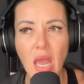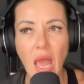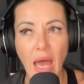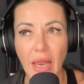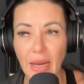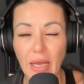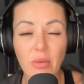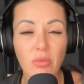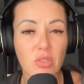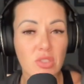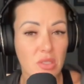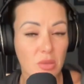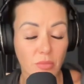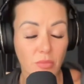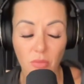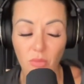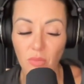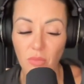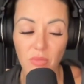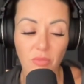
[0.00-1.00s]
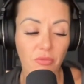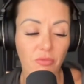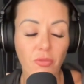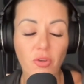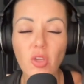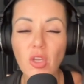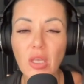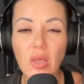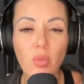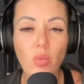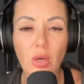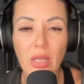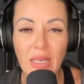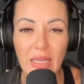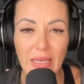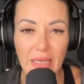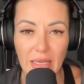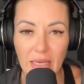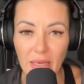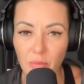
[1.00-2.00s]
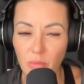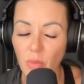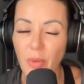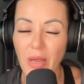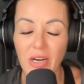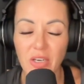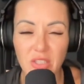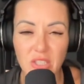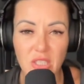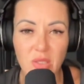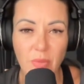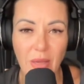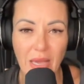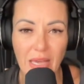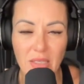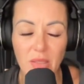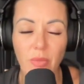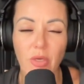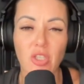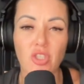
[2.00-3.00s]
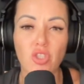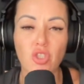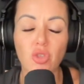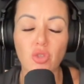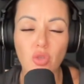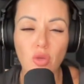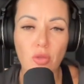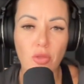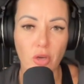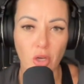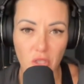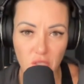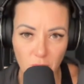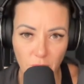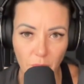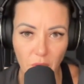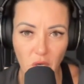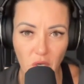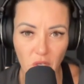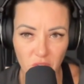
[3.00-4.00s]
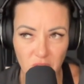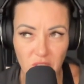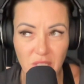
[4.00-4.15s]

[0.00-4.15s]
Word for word: And I was fully willing and prepared to spend about two thousand pounds.